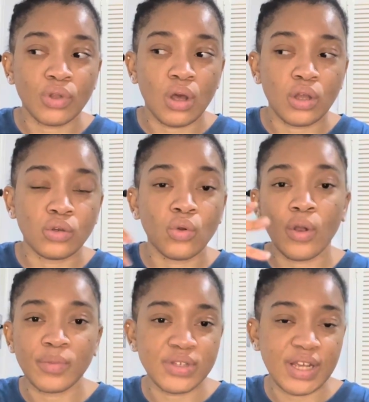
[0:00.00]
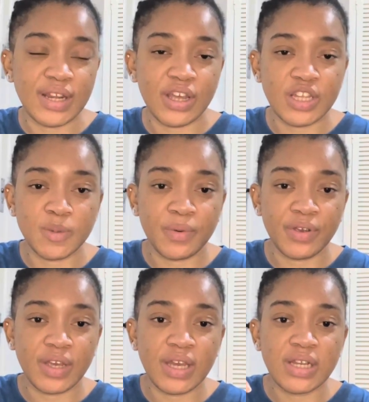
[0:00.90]
a normal day-to-day
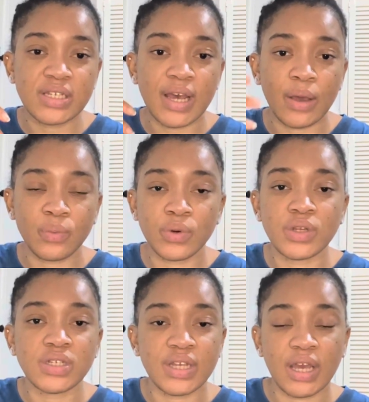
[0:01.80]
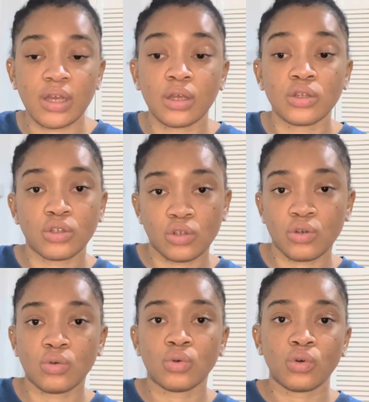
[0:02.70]
experience, I would say
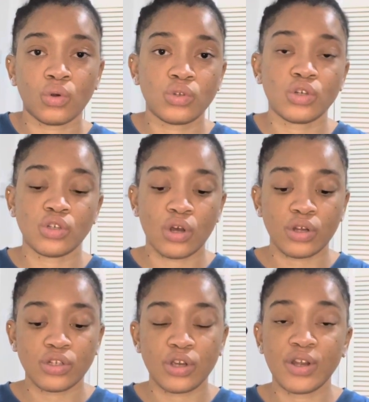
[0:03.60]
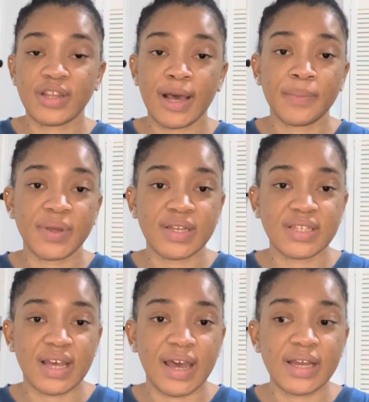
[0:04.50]
do go to a doctor. That being
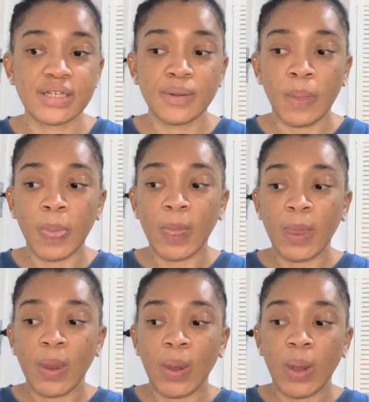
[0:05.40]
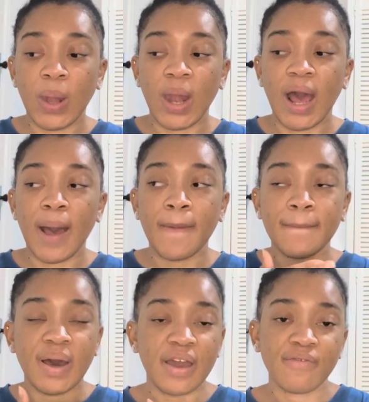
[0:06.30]
said,
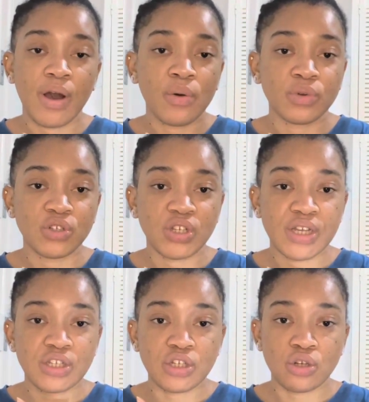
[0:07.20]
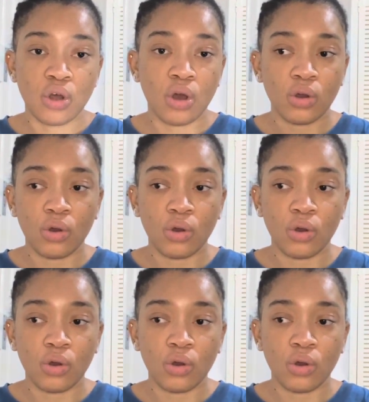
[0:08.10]
my route was just to not